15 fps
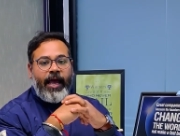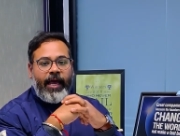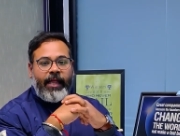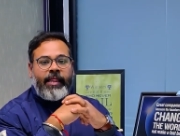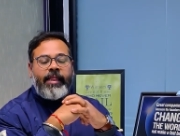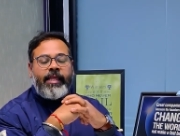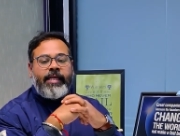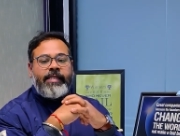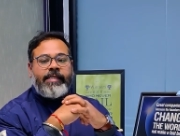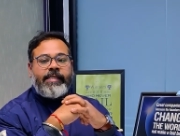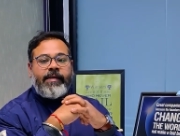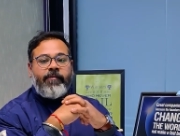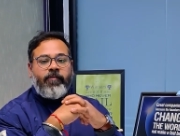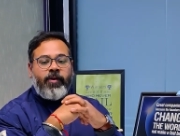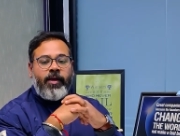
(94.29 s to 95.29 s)
In
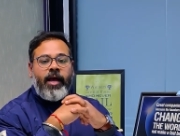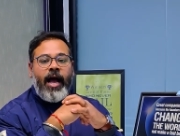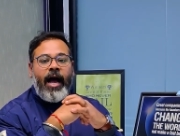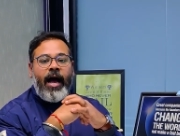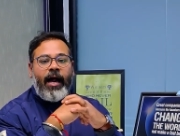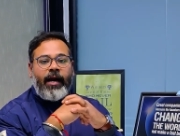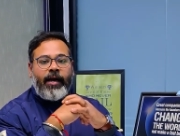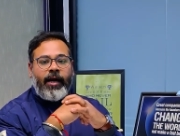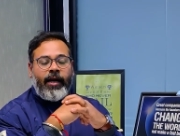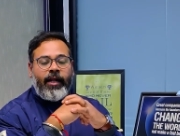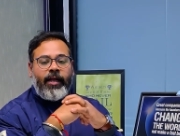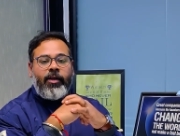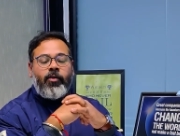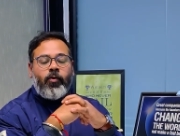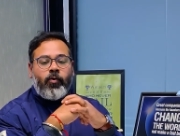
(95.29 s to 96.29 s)
this, we are
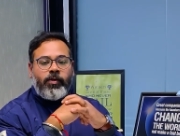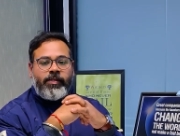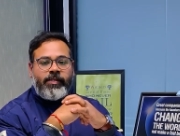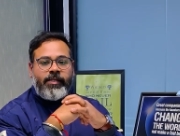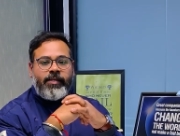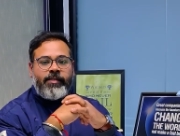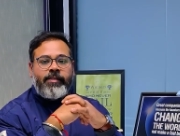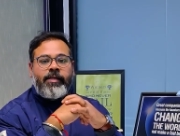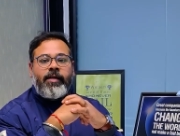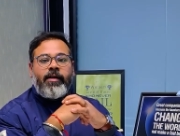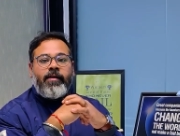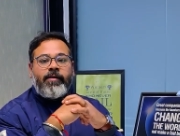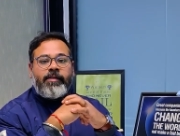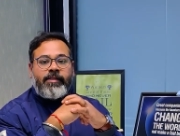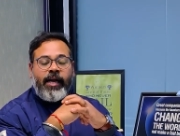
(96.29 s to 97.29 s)
running courses
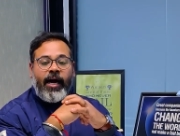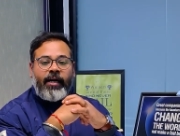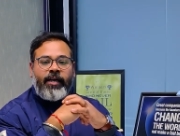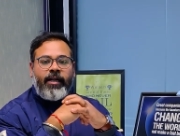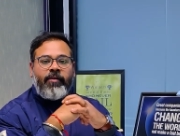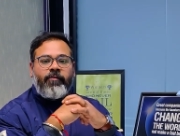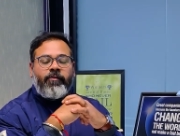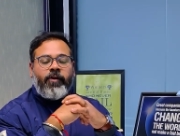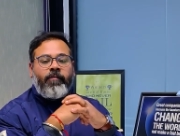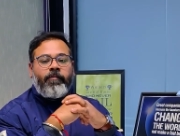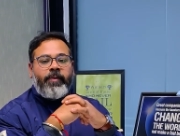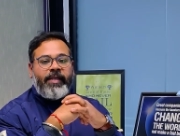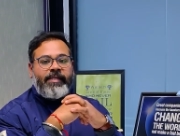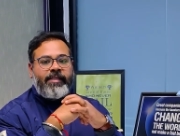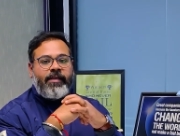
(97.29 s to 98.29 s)
starting from
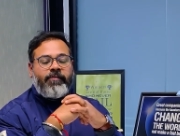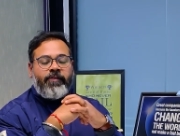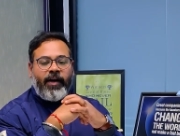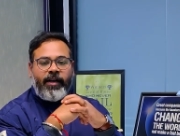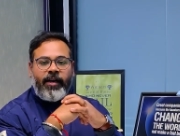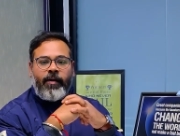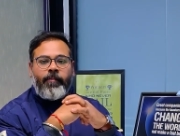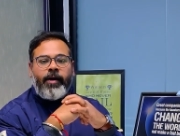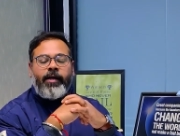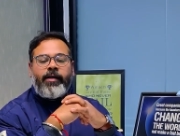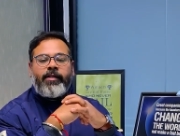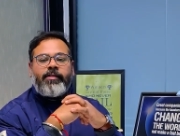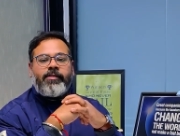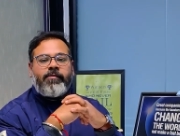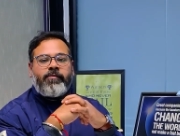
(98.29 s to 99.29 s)
basic
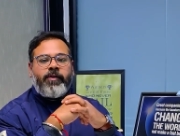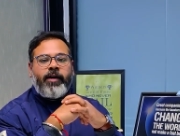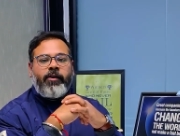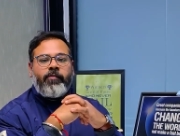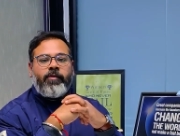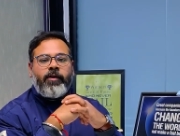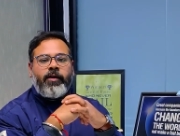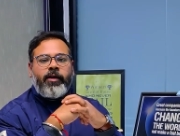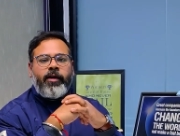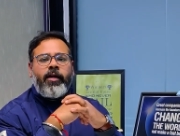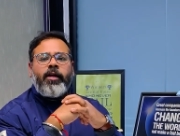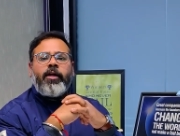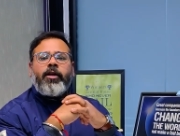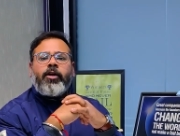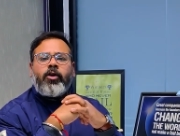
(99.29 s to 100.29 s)
fundamentals of
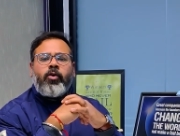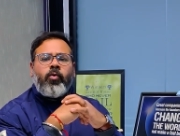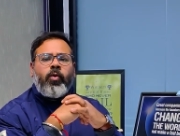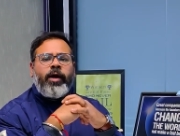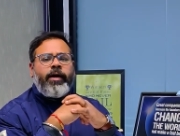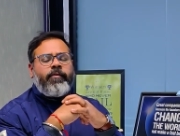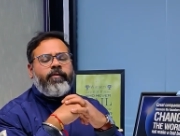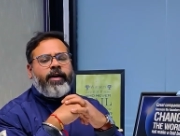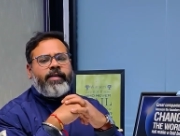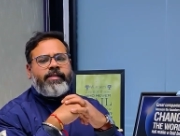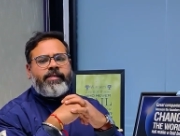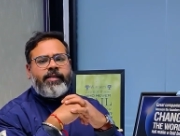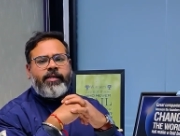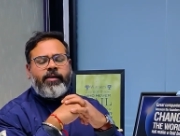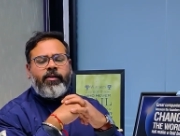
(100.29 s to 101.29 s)
networking to
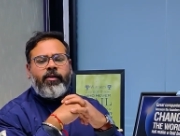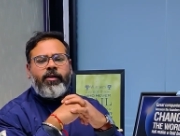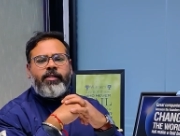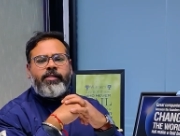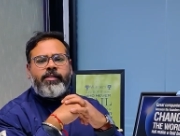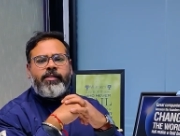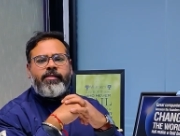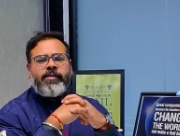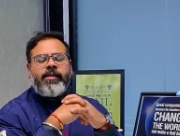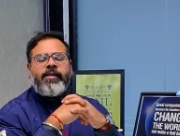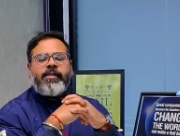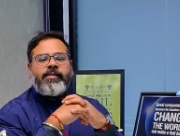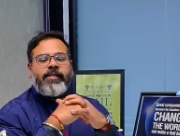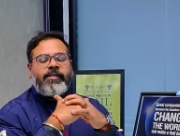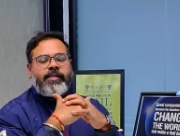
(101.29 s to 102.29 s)
advanced technologies
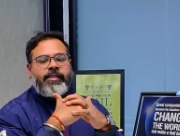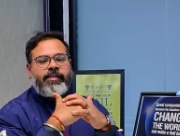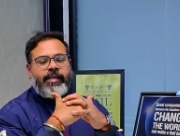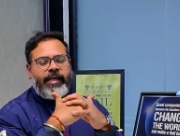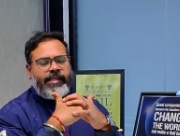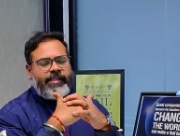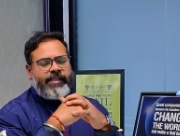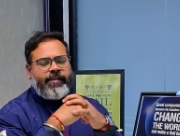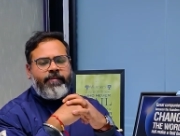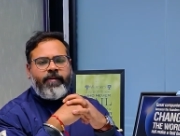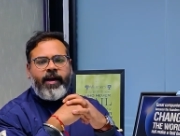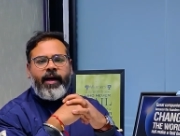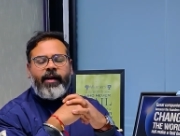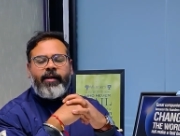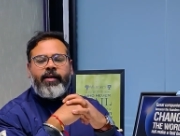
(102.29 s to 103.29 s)
such as
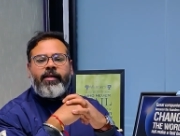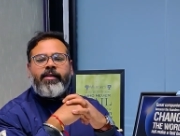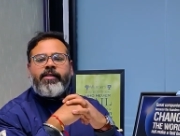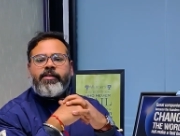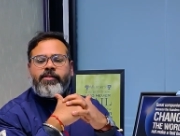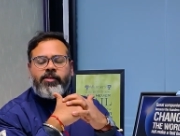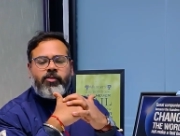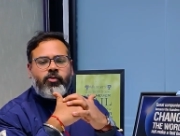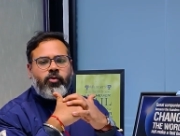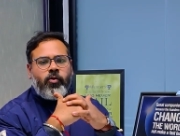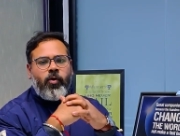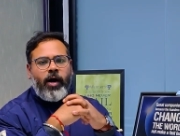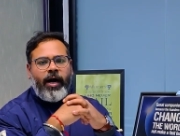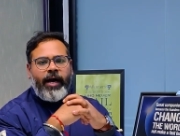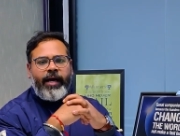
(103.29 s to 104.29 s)
SD-WAN,
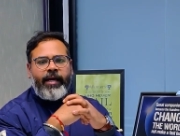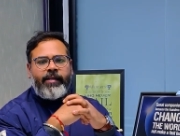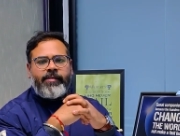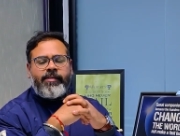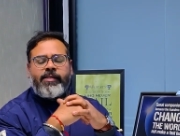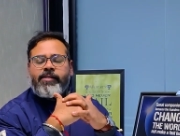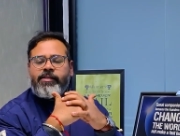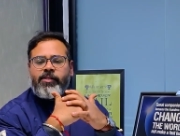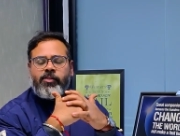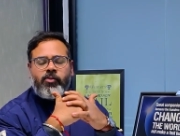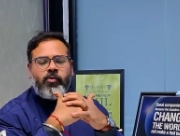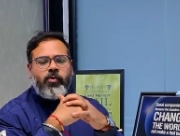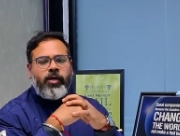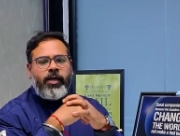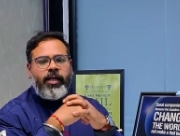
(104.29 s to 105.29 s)
Cisco ISE,
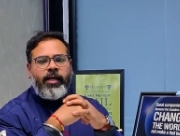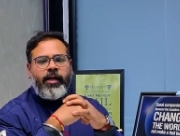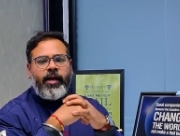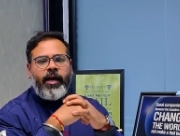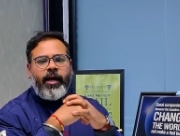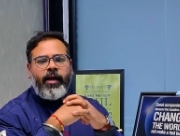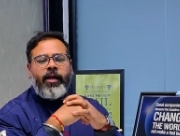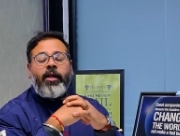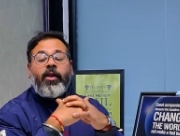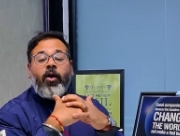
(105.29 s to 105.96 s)
Cisco DNAC,